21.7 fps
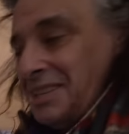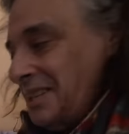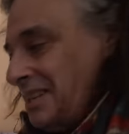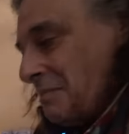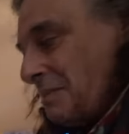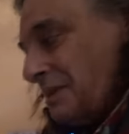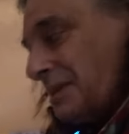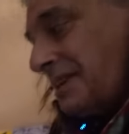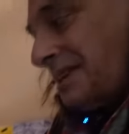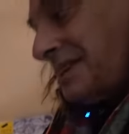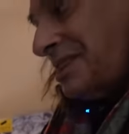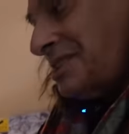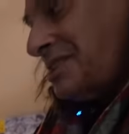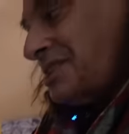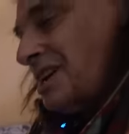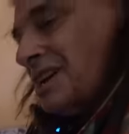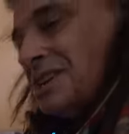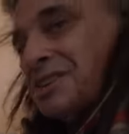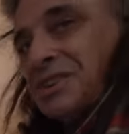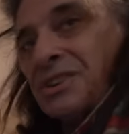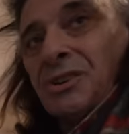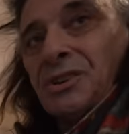But it is,
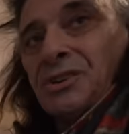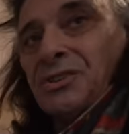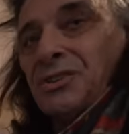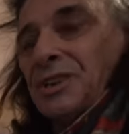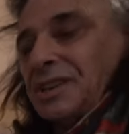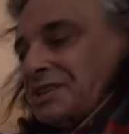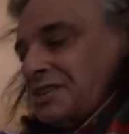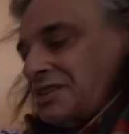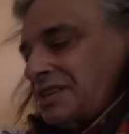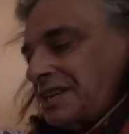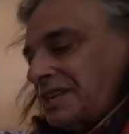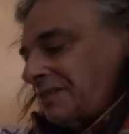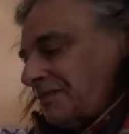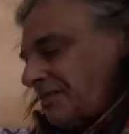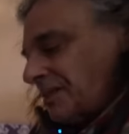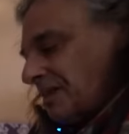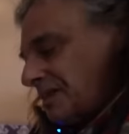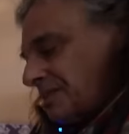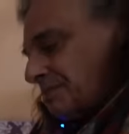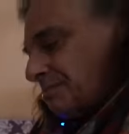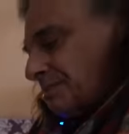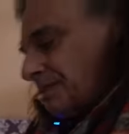yeah, it's got a great sleeve
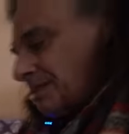that as